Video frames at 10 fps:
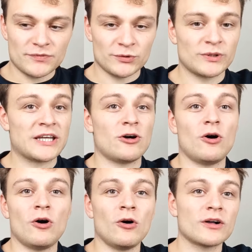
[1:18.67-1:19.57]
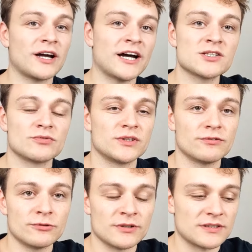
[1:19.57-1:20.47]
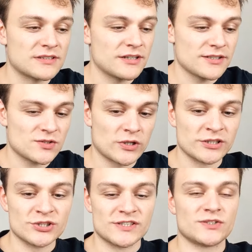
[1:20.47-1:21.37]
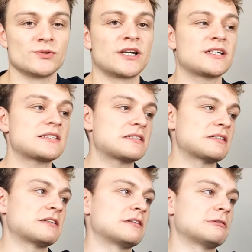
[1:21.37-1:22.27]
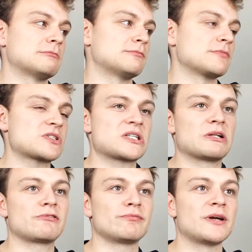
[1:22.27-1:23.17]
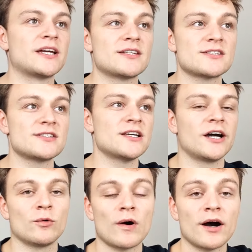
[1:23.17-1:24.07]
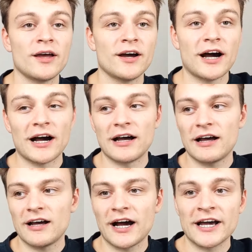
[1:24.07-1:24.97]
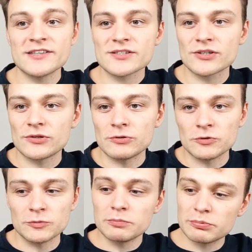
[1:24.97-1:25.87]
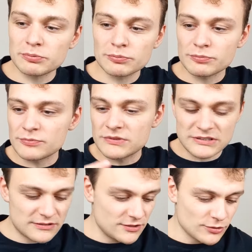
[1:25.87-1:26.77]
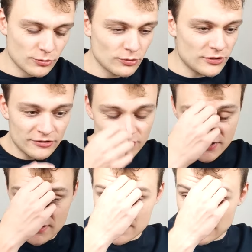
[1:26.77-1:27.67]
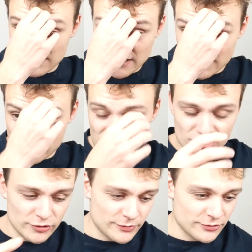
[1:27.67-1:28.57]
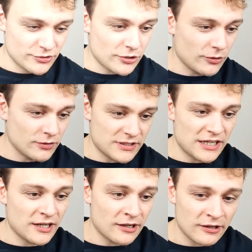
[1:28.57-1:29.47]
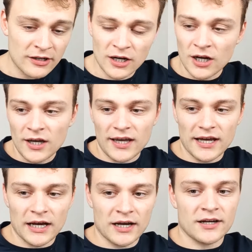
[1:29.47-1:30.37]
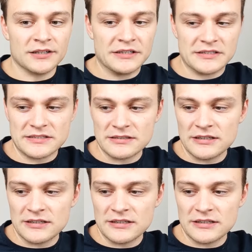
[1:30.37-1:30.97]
you get all kinds of different strategies. You get self-made DIY ice cube coolers that distribute cold air, and